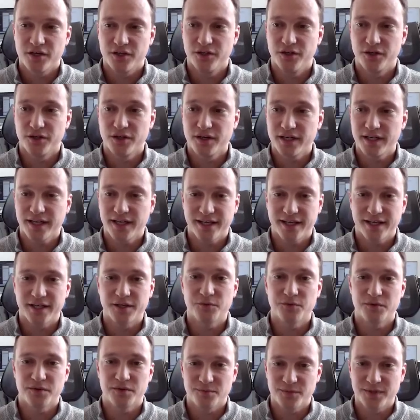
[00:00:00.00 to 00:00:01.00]
you're going to get
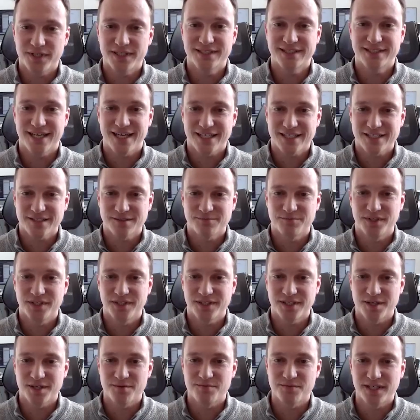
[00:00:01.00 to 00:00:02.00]
hit with a big tax
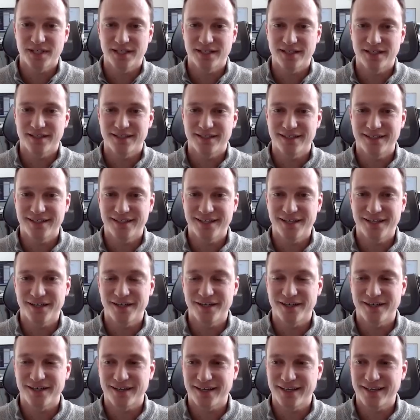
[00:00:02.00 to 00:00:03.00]
bill come the end of the
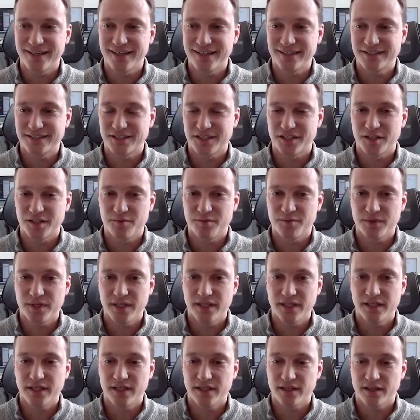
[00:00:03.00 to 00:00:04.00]
year. And it's going to
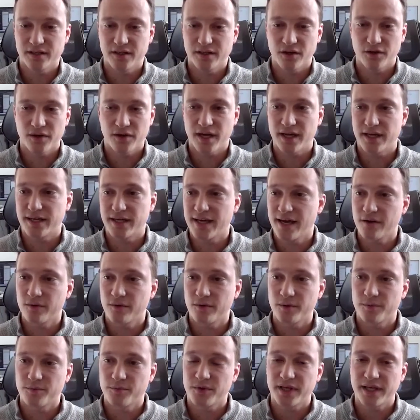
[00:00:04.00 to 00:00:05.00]
be, okay, now
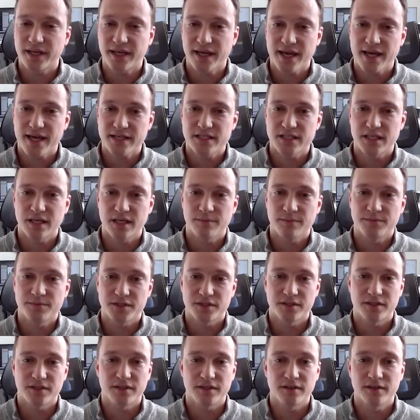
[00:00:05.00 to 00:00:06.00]
we're playing catch up
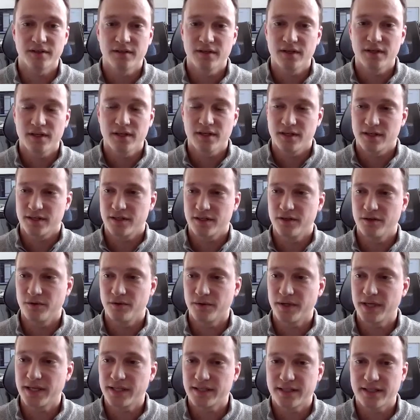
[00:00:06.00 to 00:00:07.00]
to, you know,
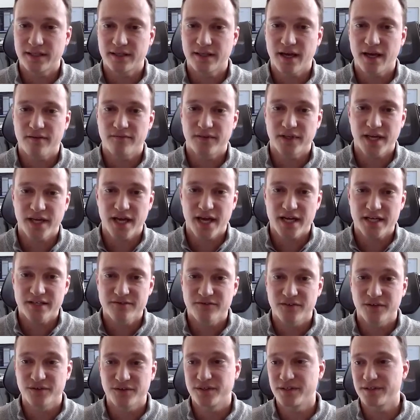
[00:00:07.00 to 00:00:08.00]
get the, have the cash
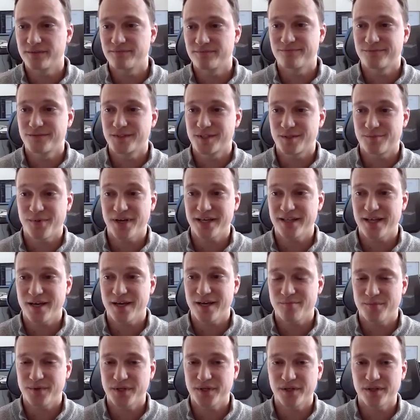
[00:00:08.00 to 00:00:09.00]
flow to, to pay
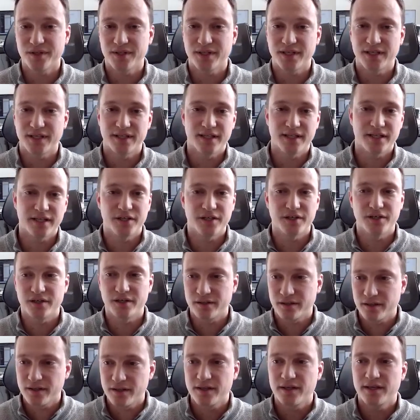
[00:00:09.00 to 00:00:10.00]
that bill. And then
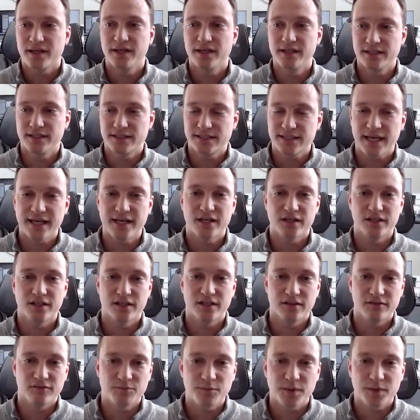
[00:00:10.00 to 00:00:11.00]
you're in a
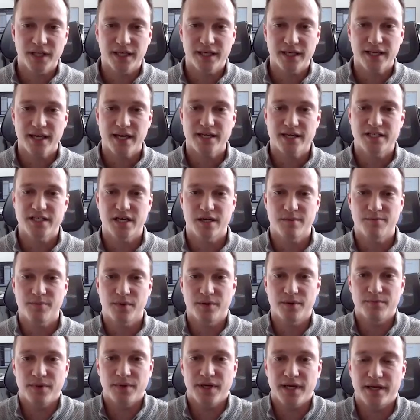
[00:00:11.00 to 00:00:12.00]
cycle of playing catch up
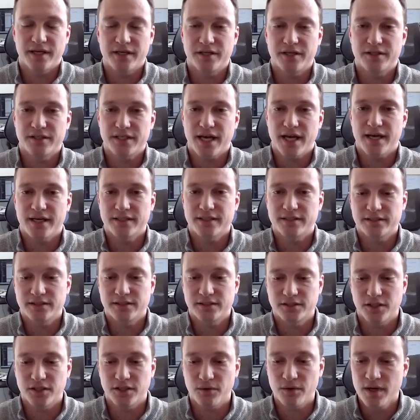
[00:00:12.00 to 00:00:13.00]
on paying your
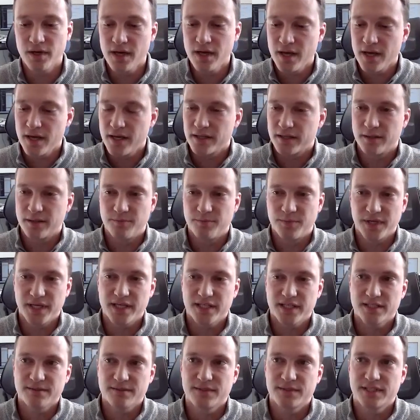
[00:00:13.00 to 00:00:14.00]
taxes. So the
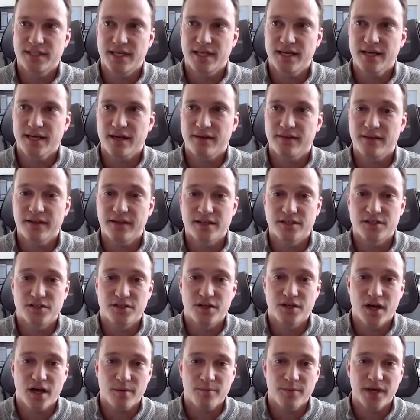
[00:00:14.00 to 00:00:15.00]
biggest mistake I think is
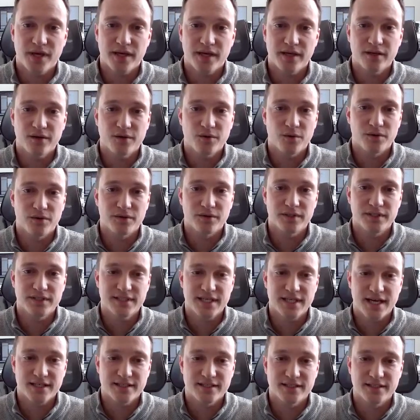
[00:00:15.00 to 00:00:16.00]
not paying quarterly
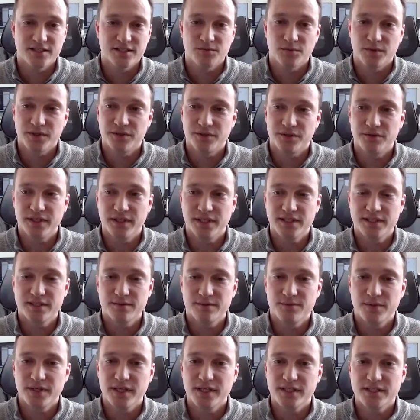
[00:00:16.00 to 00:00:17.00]
taxes when you need to
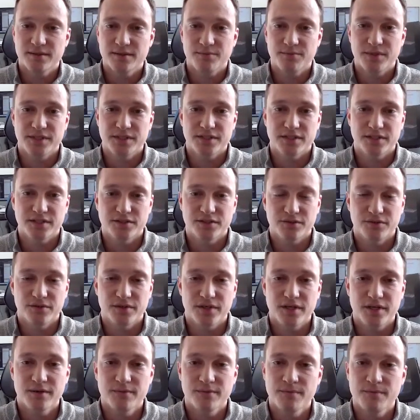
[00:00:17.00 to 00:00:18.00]
be as a business
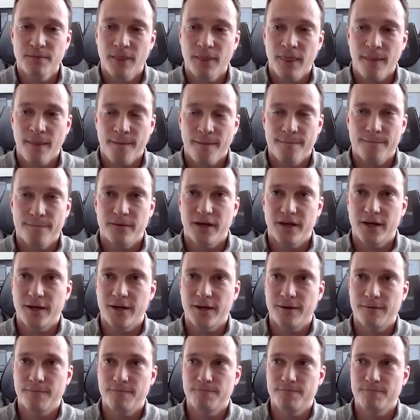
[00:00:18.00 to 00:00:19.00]
owner.
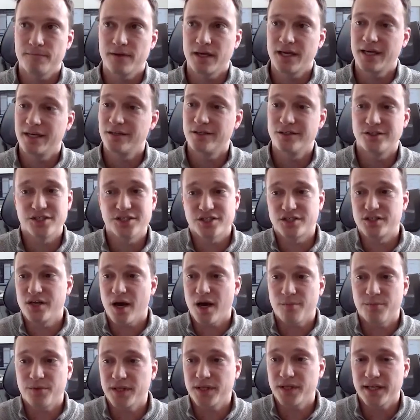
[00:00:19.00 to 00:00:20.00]
Yeah. Um, and just
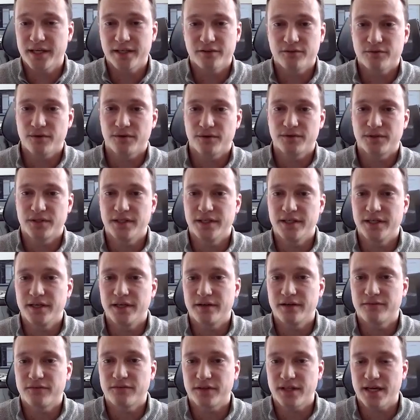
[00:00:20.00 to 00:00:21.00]
not planning throughout the
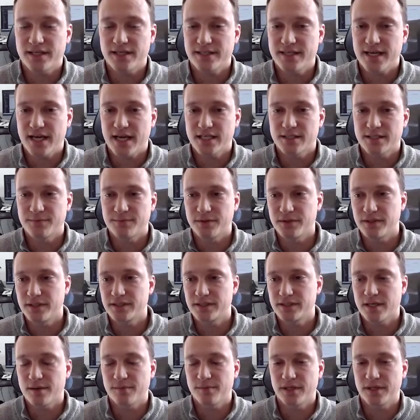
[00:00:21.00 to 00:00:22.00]
year for that tax bill
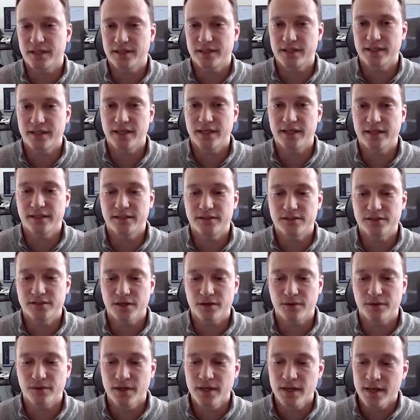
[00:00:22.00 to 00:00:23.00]
that's coming at the end.
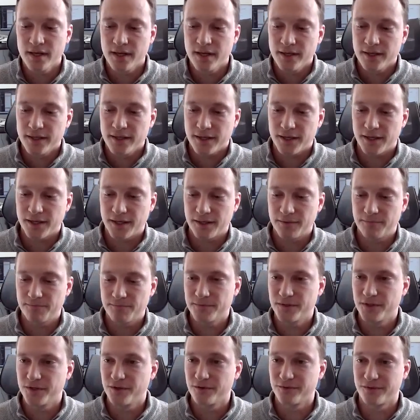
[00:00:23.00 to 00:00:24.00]
So, um,
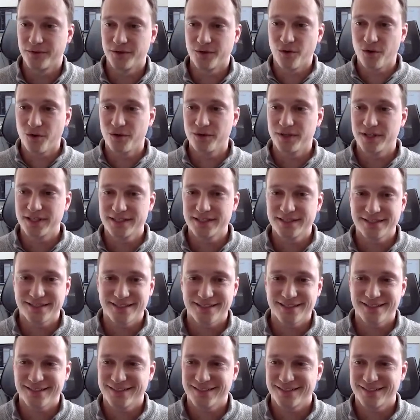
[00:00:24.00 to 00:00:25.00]
you know, the goal is
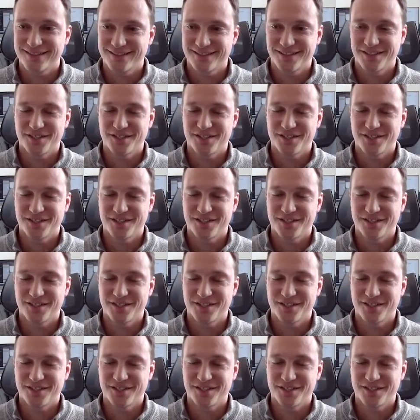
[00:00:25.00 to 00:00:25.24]
to